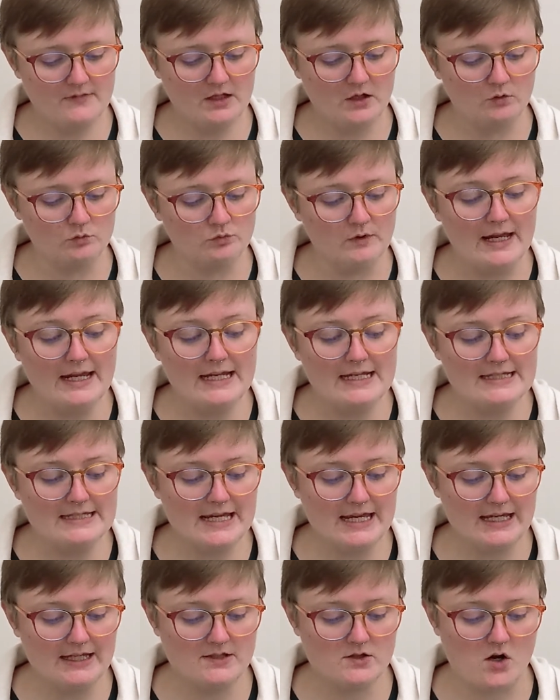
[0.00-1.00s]

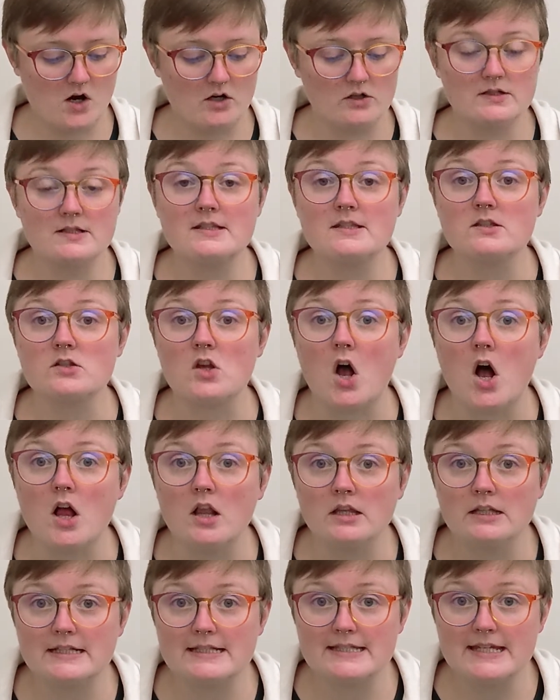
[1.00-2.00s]
Orangutans are
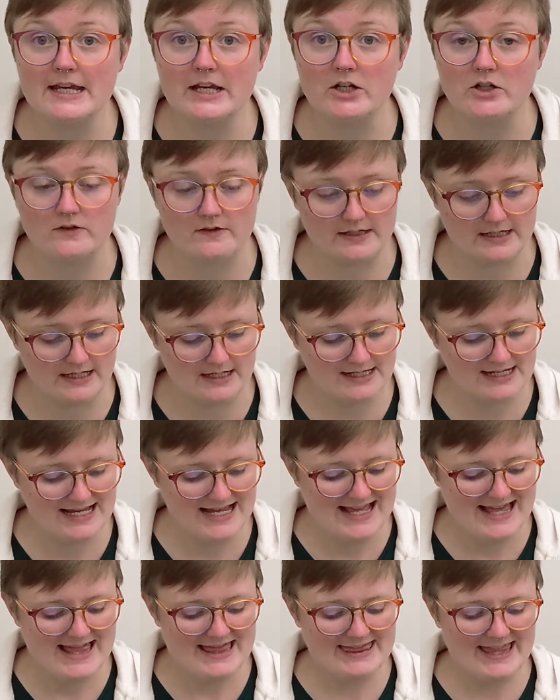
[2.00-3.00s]
solitary.
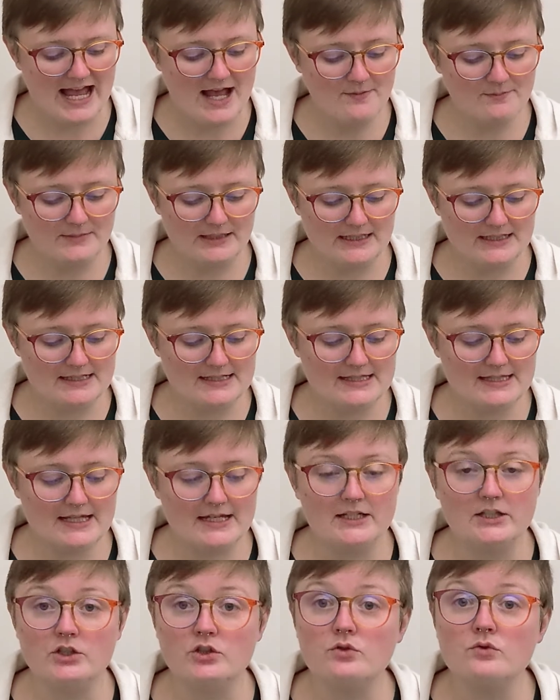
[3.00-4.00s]
That means
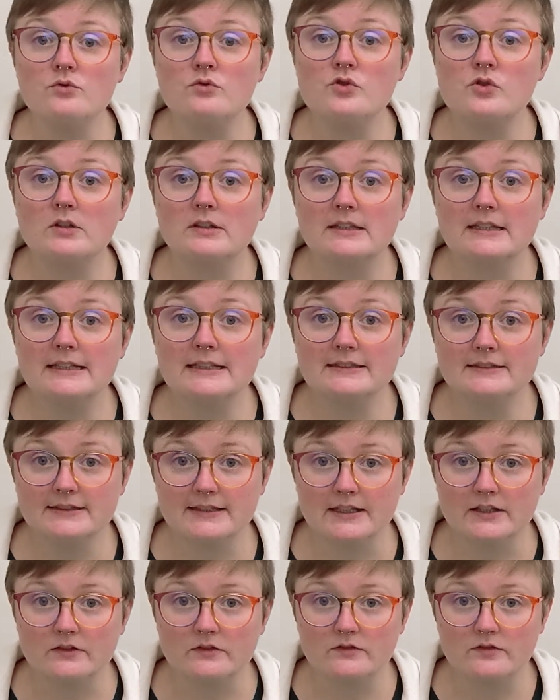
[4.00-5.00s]
they usually
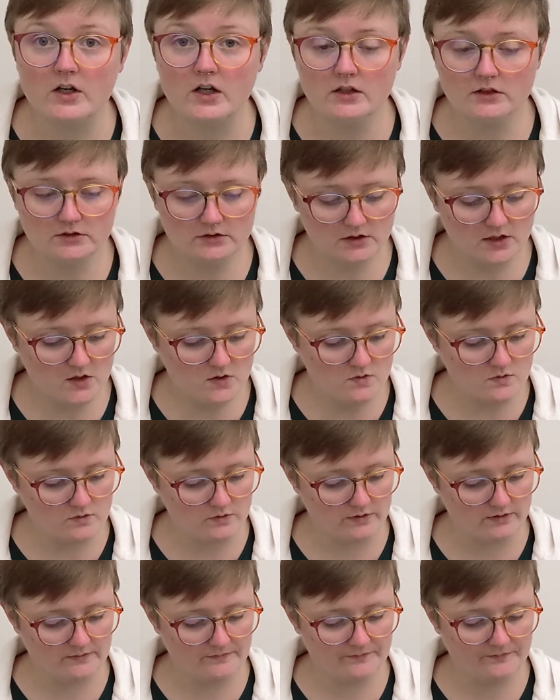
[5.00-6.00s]
live
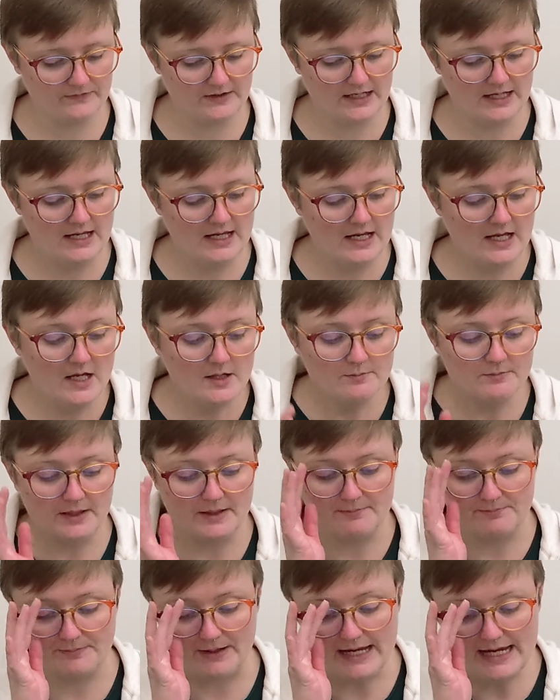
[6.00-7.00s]
alone.
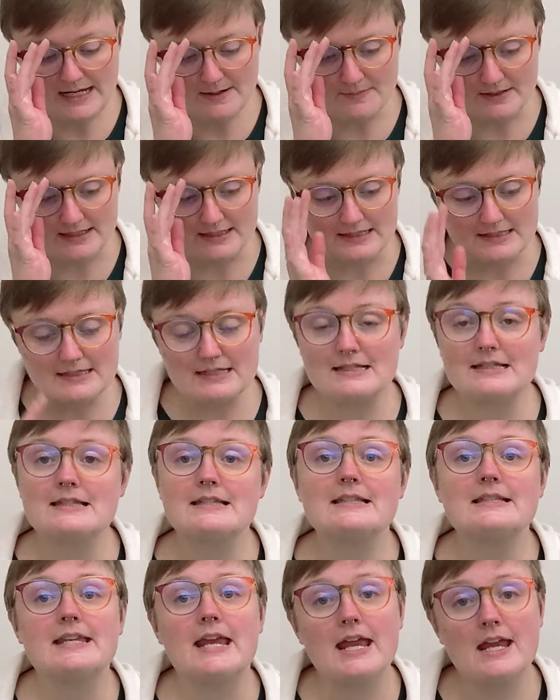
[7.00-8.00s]
But babies
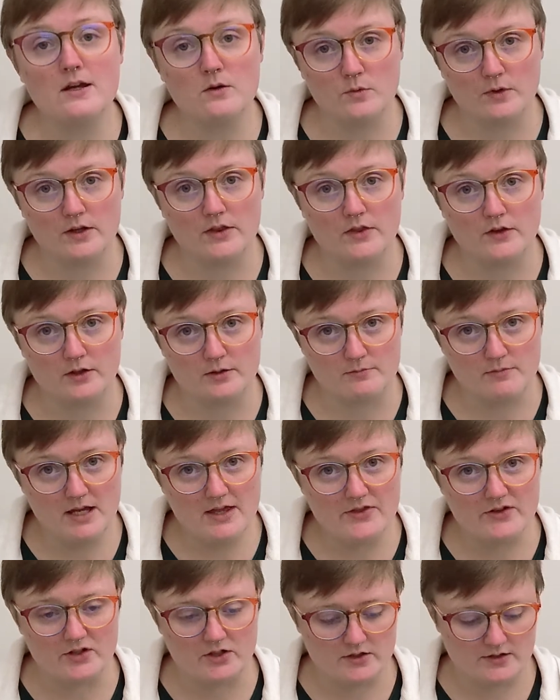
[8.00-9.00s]
stay with their
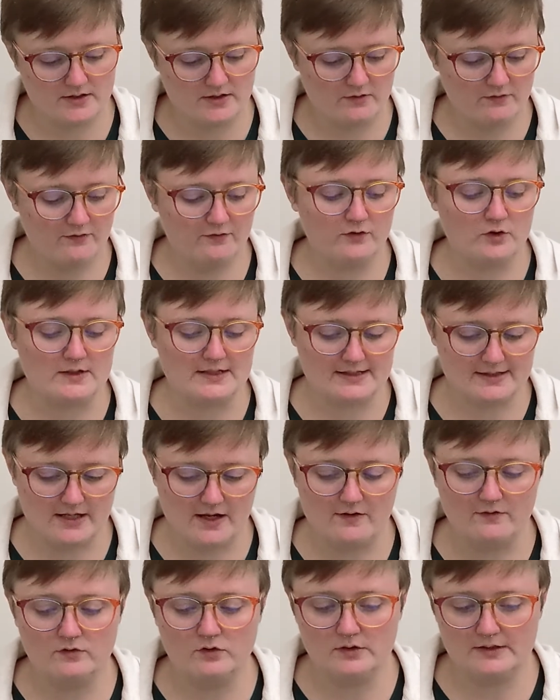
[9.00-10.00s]
mothers for
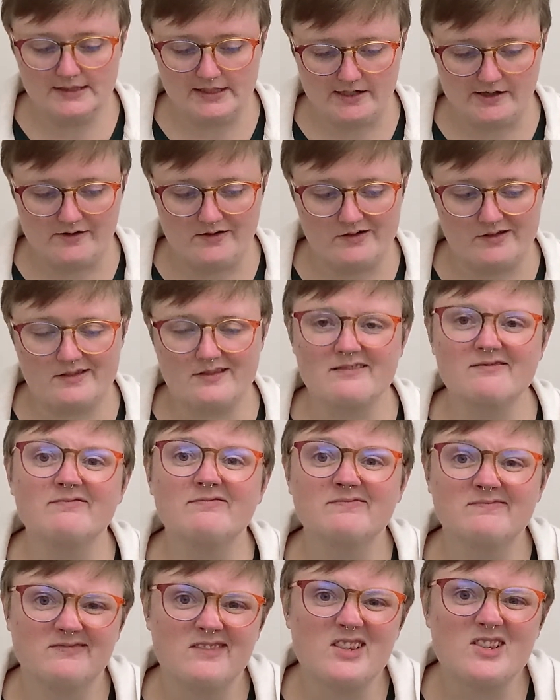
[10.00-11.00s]
several
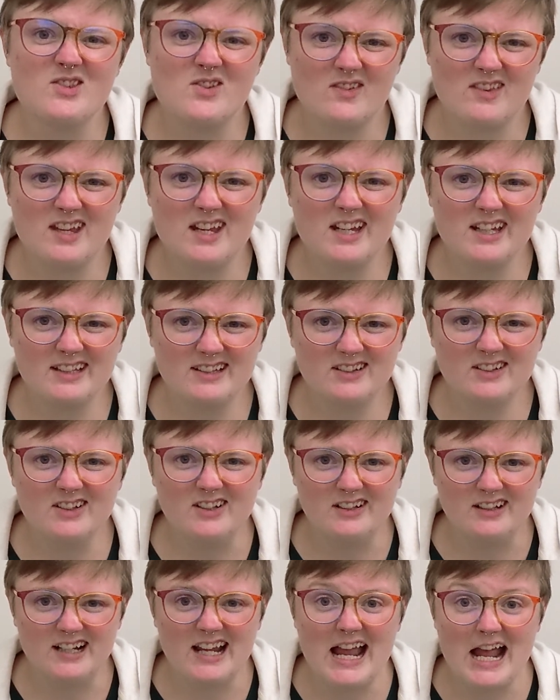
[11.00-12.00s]
years, so they can
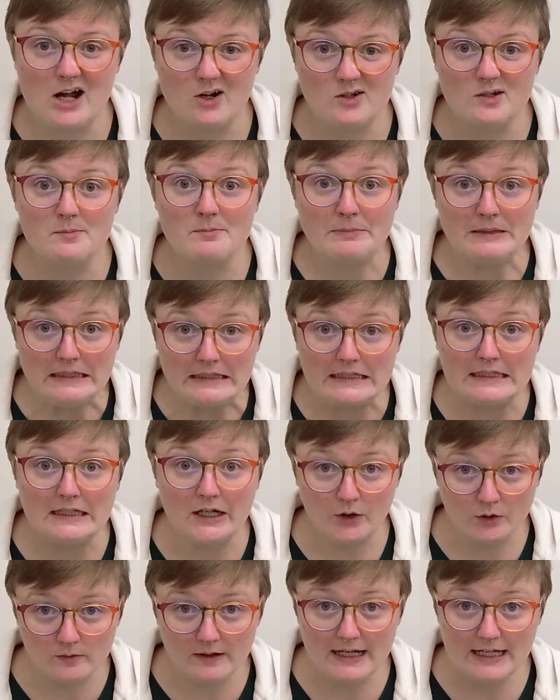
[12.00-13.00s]
learn how to be
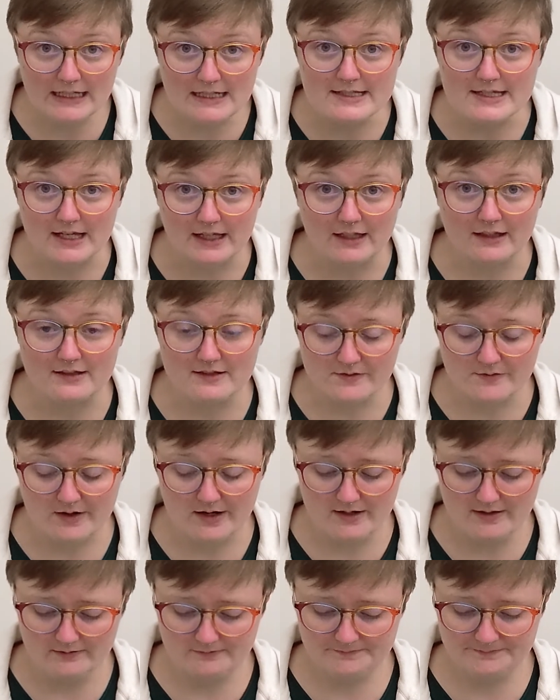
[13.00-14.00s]
orangutans,
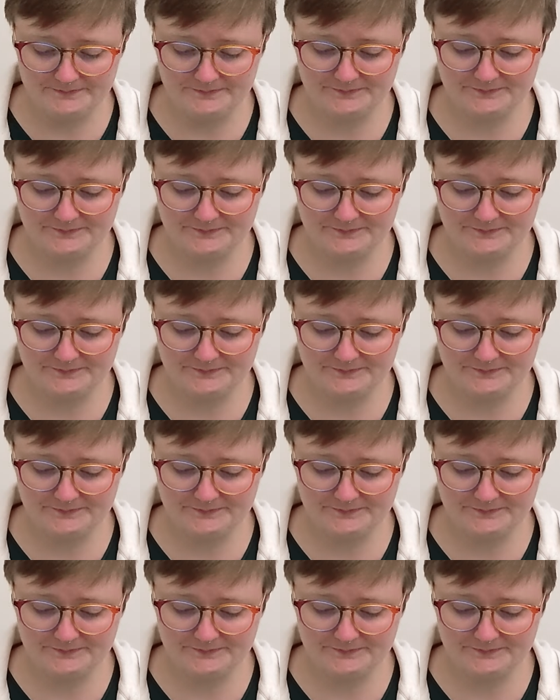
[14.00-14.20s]
right?